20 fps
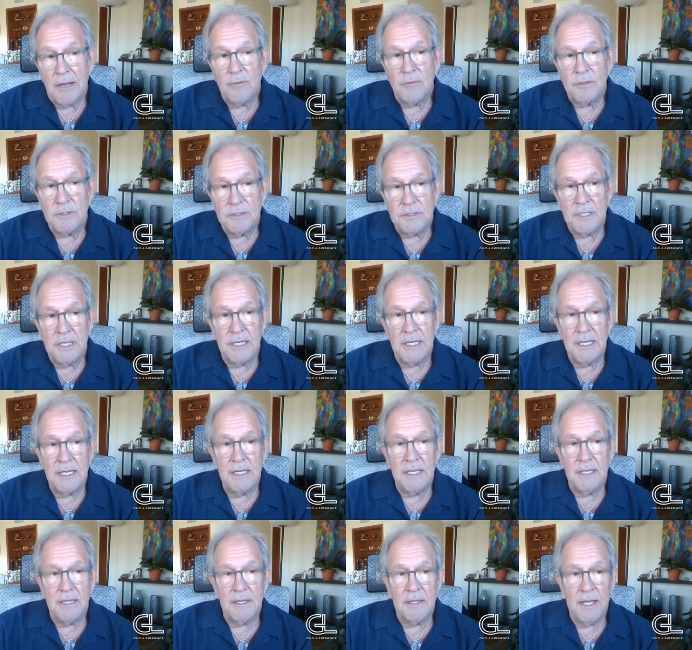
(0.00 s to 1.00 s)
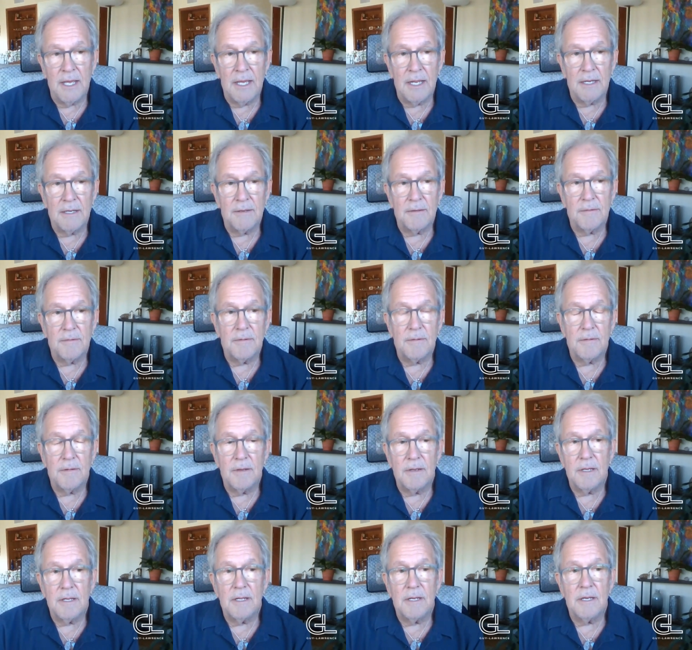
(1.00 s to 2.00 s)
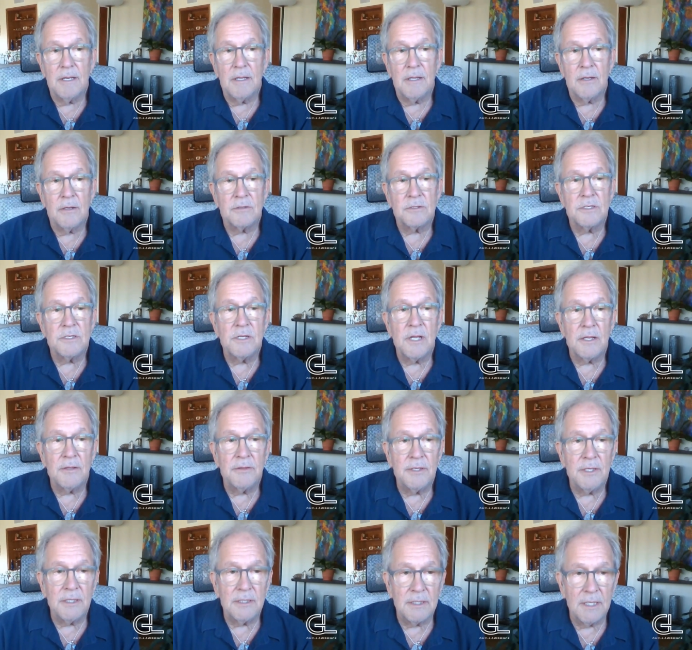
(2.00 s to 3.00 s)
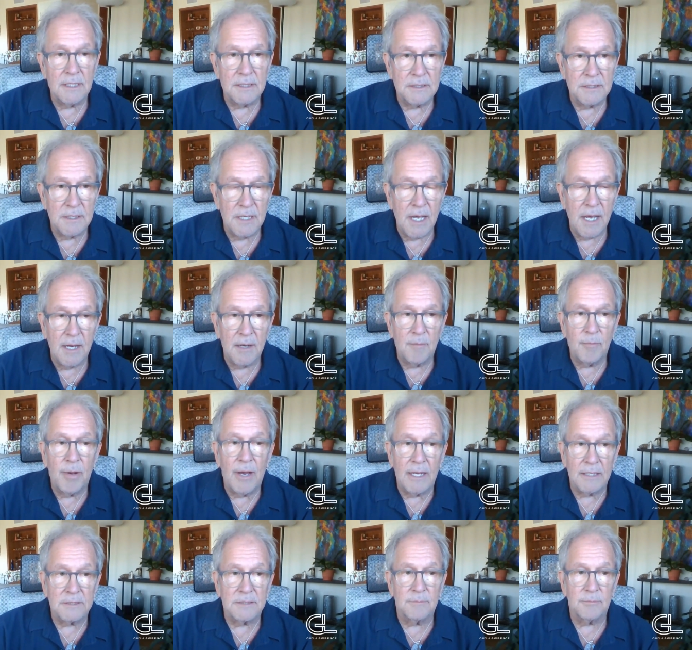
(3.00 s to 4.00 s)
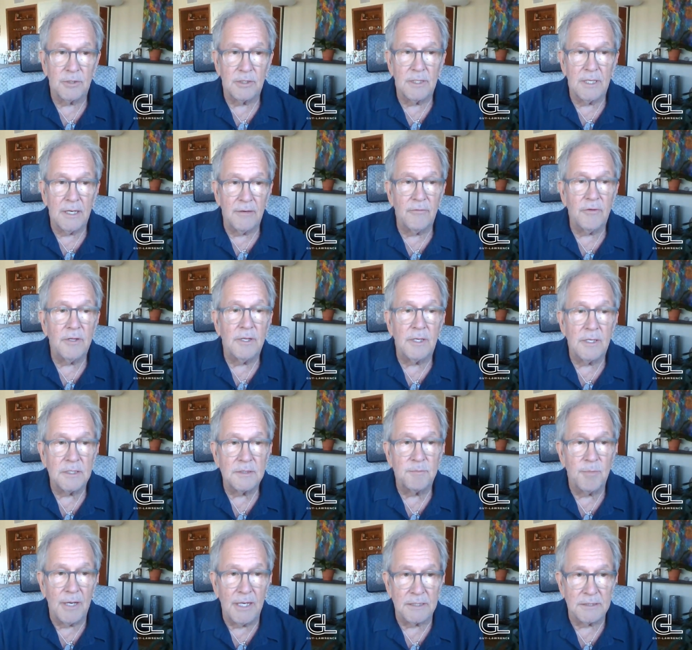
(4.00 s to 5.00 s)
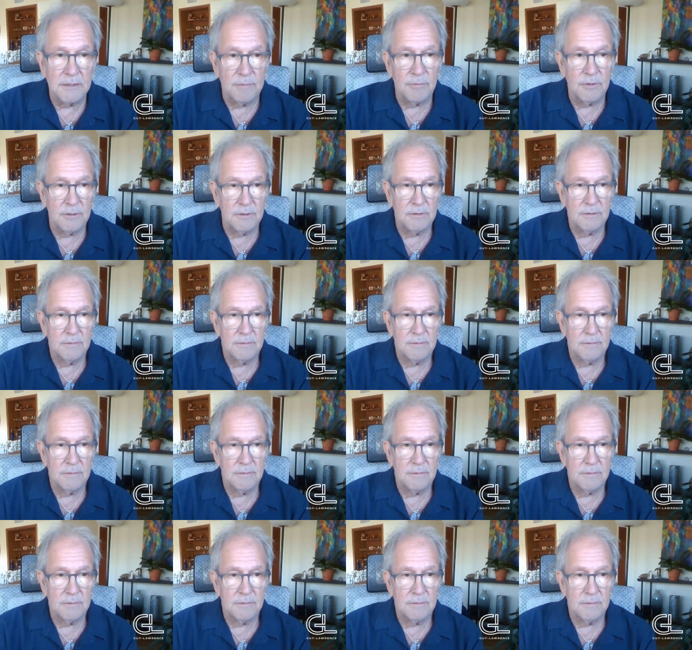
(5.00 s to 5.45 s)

would say that there's nothing that's not possible. Everything is possible.